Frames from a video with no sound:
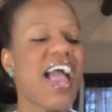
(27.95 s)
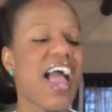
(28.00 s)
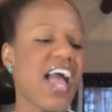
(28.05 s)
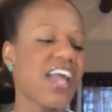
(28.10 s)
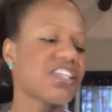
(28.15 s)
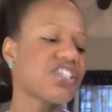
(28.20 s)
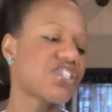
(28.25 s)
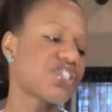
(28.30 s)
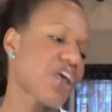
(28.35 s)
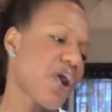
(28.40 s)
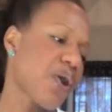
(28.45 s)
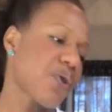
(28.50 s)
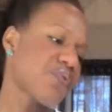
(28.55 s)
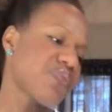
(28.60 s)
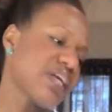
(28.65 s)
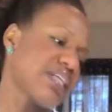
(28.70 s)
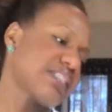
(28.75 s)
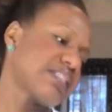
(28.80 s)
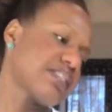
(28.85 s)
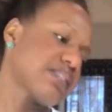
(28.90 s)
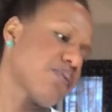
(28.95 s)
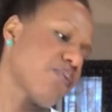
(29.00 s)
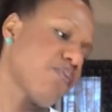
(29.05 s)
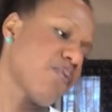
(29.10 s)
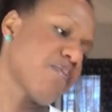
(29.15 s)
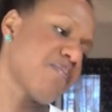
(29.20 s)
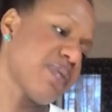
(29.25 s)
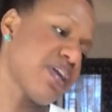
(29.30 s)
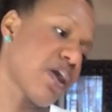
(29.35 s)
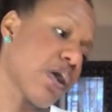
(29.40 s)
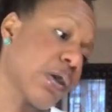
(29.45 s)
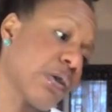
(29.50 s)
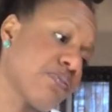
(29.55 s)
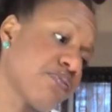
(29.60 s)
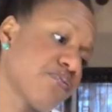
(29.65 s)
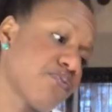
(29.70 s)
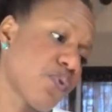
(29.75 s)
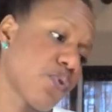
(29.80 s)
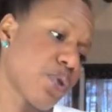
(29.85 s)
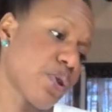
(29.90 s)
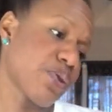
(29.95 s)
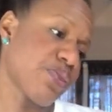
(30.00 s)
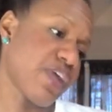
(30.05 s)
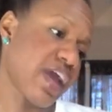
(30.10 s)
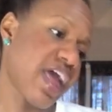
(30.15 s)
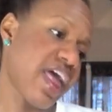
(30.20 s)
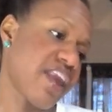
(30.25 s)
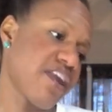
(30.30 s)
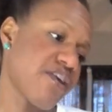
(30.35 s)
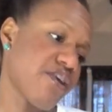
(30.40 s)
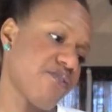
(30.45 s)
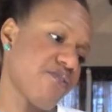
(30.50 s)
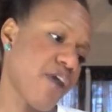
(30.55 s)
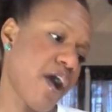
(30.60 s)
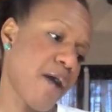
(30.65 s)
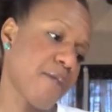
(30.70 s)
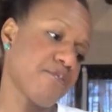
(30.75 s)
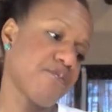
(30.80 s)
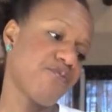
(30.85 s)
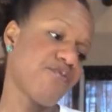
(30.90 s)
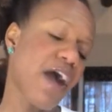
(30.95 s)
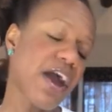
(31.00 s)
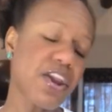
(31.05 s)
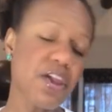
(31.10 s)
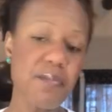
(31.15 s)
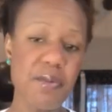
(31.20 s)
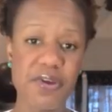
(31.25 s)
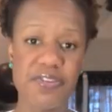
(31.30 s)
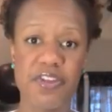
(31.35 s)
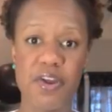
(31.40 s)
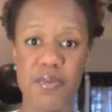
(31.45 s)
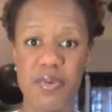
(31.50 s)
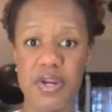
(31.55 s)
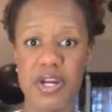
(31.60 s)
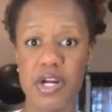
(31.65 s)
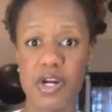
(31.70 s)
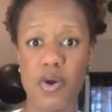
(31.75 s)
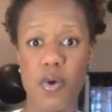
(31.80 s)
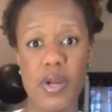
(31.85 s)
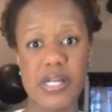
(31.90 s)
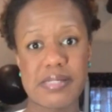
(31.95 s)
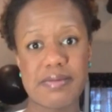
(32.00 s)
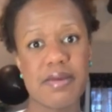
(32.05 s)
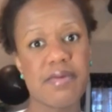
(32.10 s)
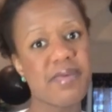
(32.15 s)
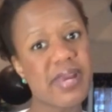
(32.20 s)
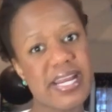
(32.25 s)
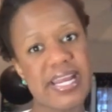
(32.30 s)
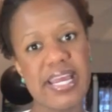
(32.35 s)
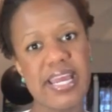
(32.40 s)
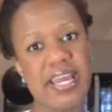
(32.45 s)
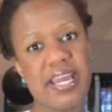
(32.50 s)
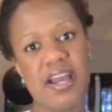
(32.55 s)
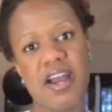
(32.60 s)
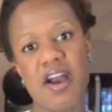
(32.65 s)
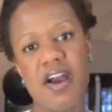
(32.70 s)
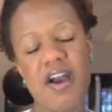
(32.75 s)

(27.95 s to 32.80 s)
And so this will be our fourth and final book that we are going to be reading